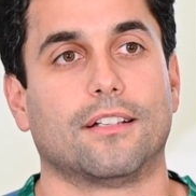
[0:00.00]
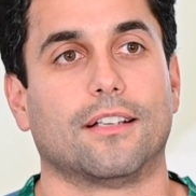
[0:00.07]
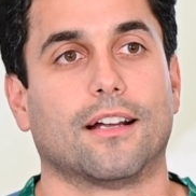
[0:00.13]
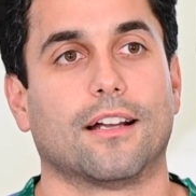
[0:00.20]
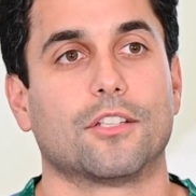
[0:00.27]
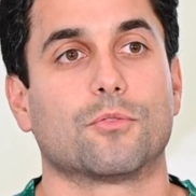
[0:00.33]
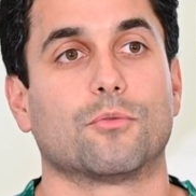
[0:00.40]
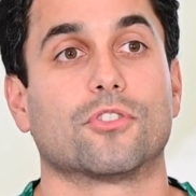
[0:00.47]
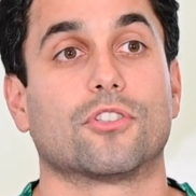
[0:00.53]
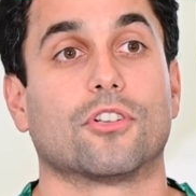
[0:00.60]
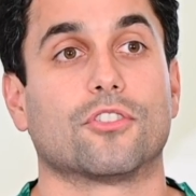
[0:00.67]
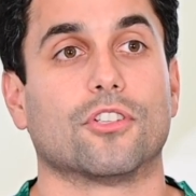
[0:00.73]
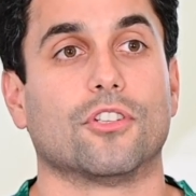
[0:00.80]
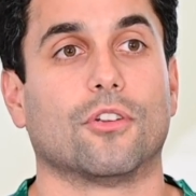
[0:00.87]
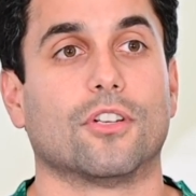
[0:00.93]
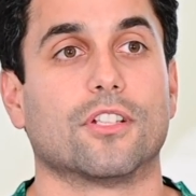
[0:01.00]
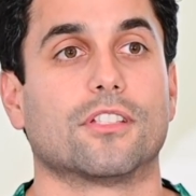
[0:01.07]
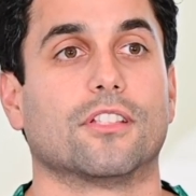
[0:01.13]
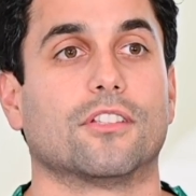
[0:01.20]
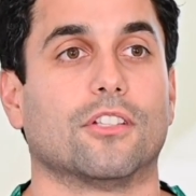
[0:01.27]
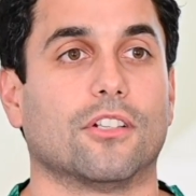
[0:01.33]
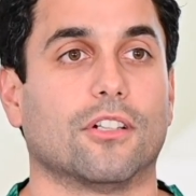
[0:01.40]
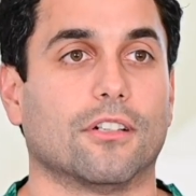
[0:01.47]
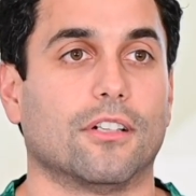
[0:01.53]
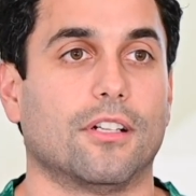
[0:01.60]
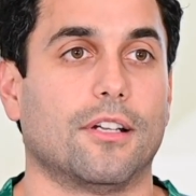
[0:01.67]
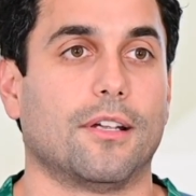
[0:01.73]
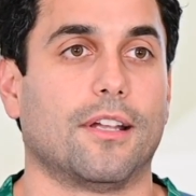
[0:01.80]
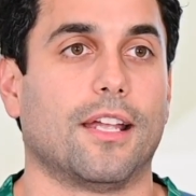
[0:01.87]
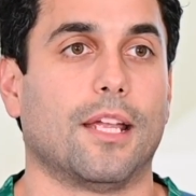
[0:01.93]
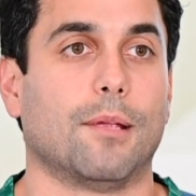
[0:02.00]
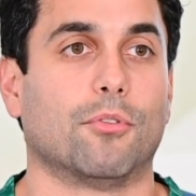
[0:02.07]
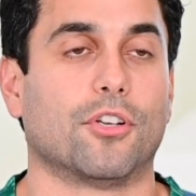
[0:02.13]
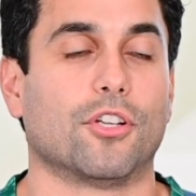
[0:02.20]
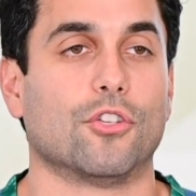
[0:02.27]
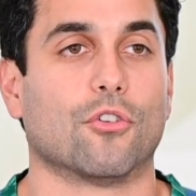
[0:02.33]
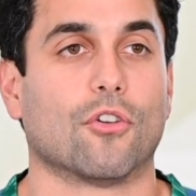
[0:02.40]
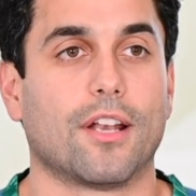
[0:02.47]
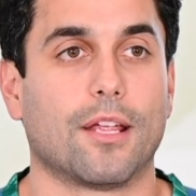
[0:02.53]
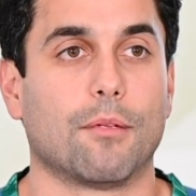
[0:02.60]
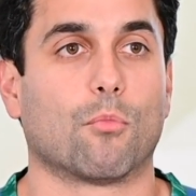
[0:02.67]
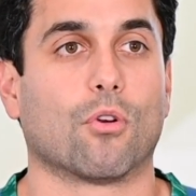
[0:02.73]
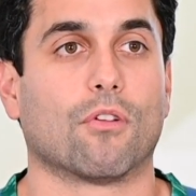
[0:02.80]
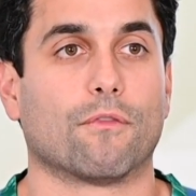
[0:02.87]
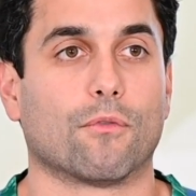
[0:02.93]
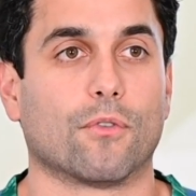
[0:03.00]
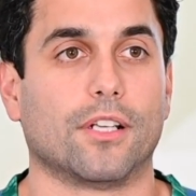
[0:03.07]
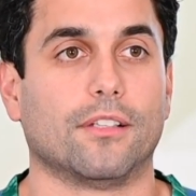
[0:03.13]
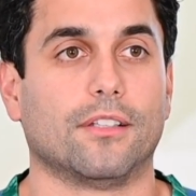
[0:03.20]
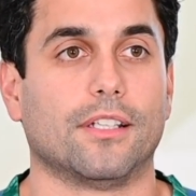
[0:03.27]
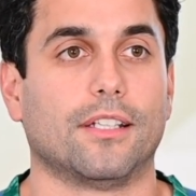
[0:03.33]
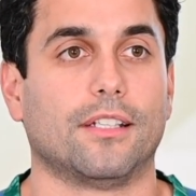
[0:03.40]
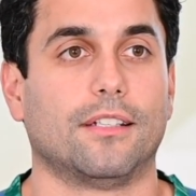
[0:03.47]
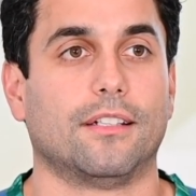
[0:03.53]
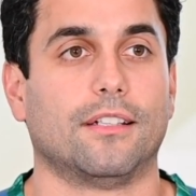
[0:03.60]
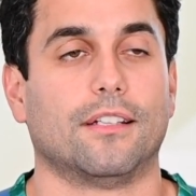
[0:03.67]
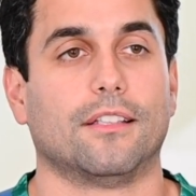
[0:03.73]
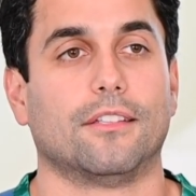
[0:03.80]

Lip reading: guys will start to notice that they're able to urinate more freely,